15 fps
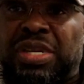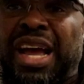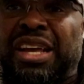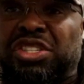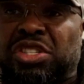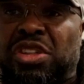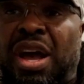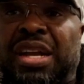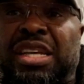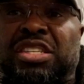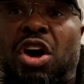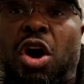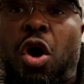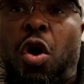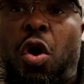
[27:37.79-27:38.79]
That style is
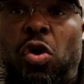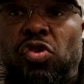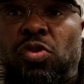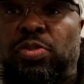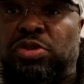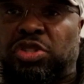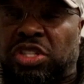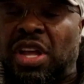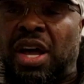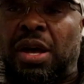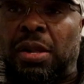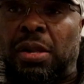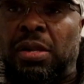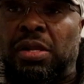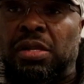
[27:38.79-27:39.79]
a horrible
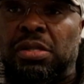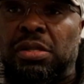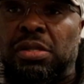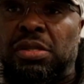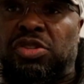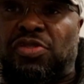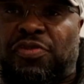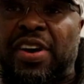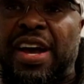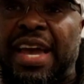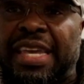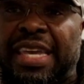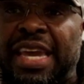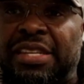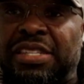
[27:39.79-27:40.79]
style to fight
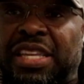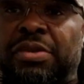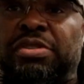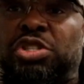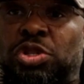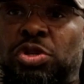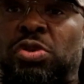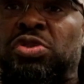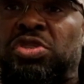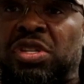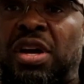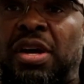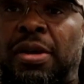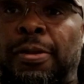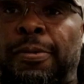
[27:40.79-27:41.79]
against, Dereck Chisora's
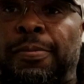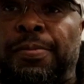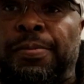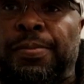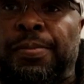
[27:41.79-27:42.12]
style.